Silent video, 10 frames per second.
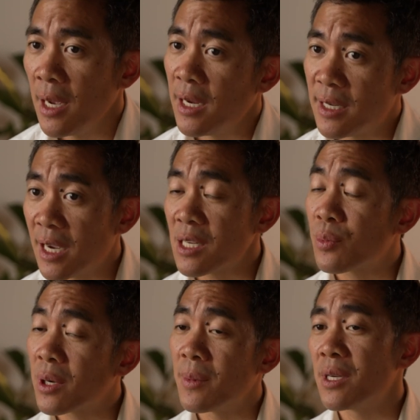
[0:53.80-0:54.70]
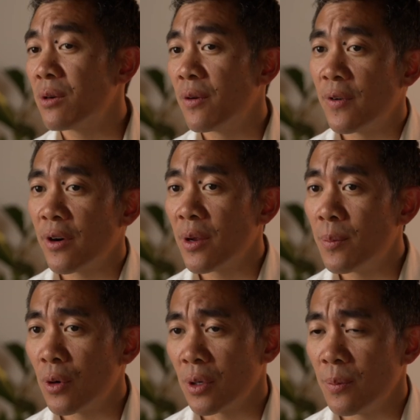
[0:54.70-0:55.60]
It does bring me to a very
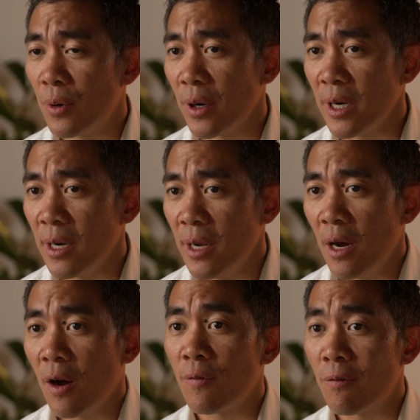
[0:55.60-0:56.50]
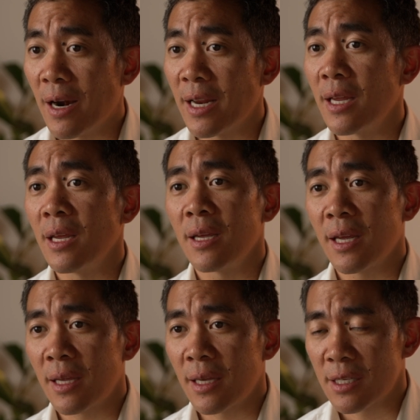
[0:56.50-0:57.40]
important point of running
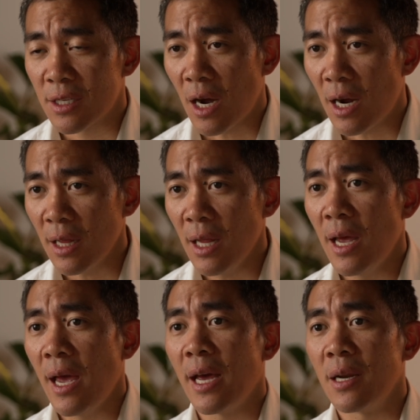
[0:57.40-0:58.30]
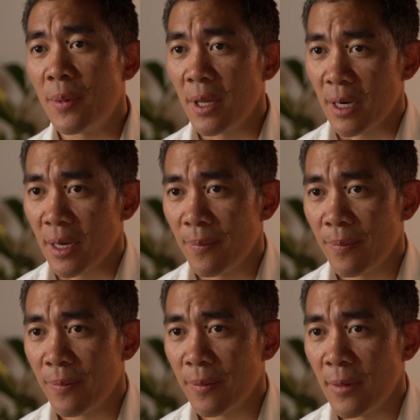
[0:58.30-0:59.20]
style and ability.
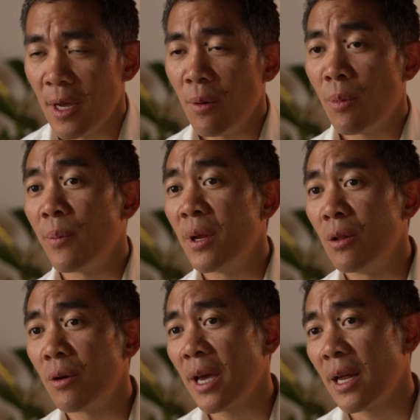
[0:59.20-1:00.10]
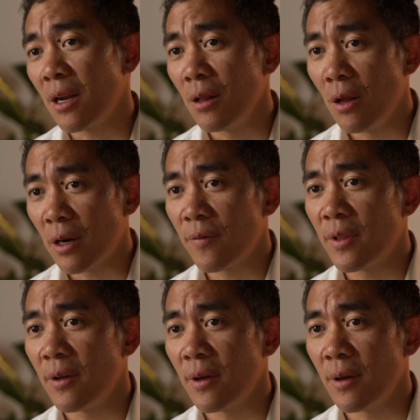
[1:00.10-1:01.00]
When we look at a lot of
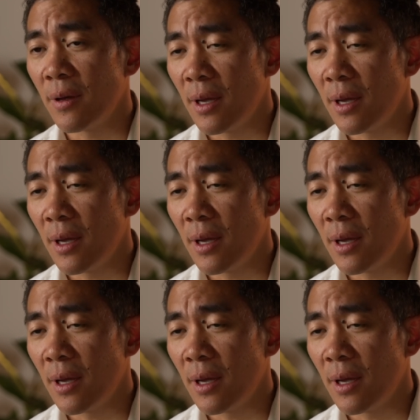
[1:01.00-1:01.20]
the